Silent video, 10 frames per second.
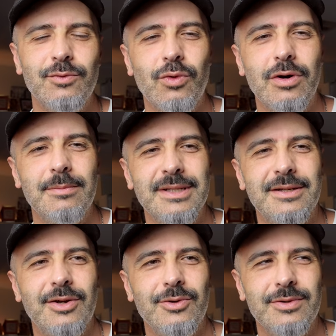and warm
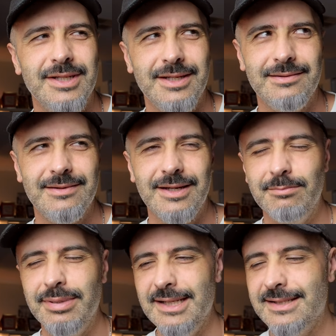and cozy
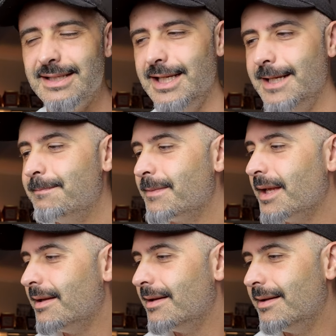and beastly.
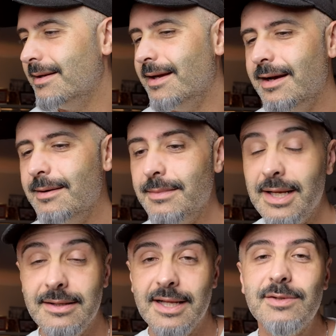Um,
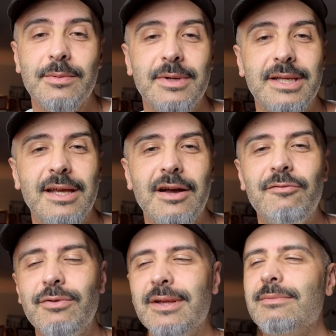and that's what I'm going to kick
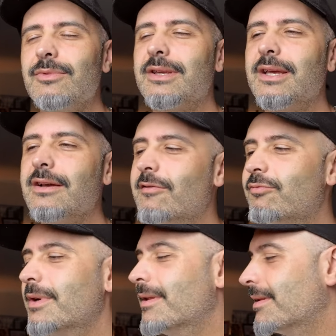off with. I'm going to kick
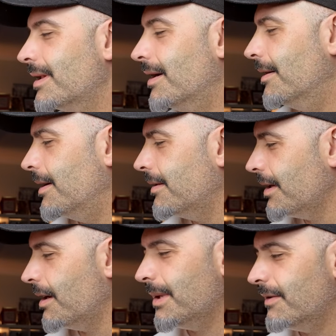off with, uh, I
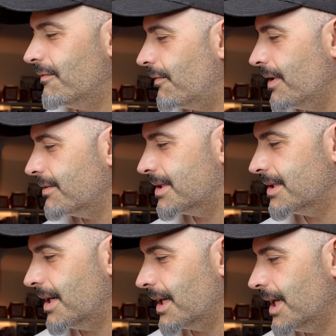think, how many
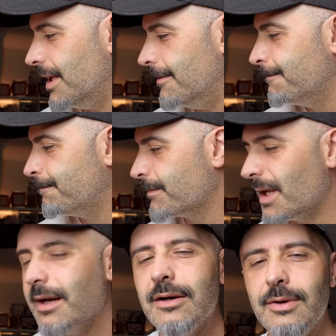fragrances did I get?
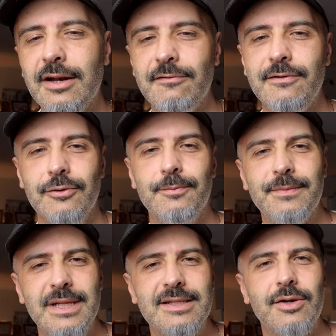I got quite a few.
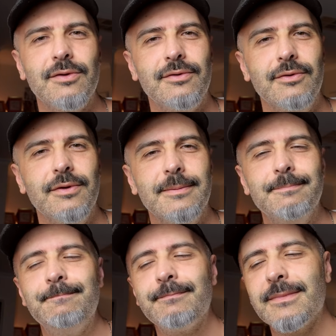Let's go through
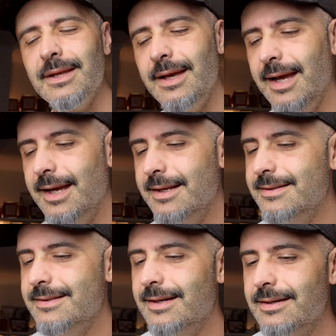them
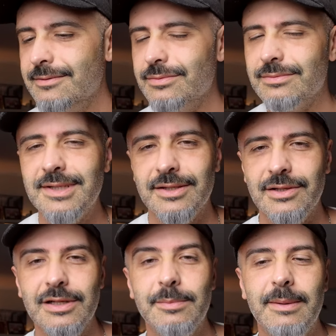and uh, we'll tell
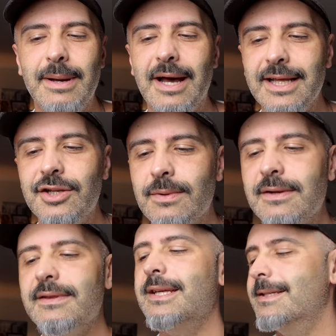you a little bit about each
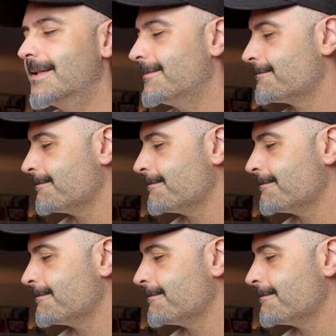one of these.